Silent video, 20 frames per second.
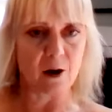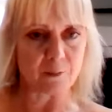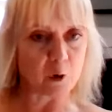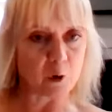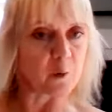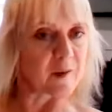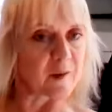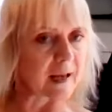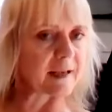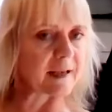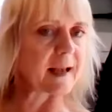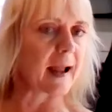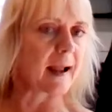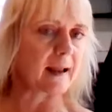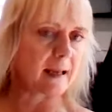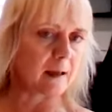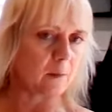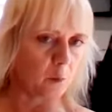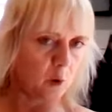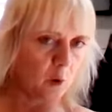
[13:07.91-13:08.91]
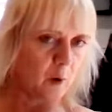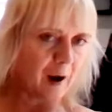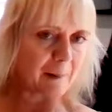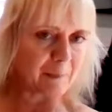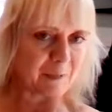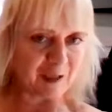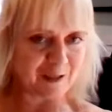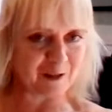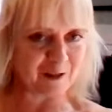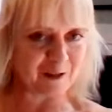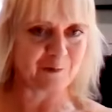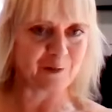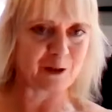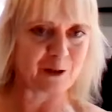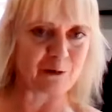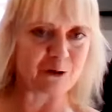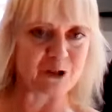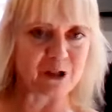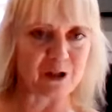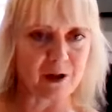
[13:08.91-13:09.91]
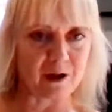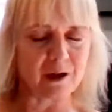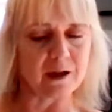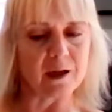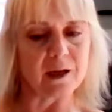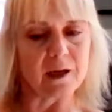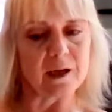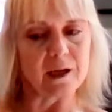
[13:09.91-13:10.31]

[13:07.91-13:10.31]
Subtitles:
I'm not there yet. It will happen in the future.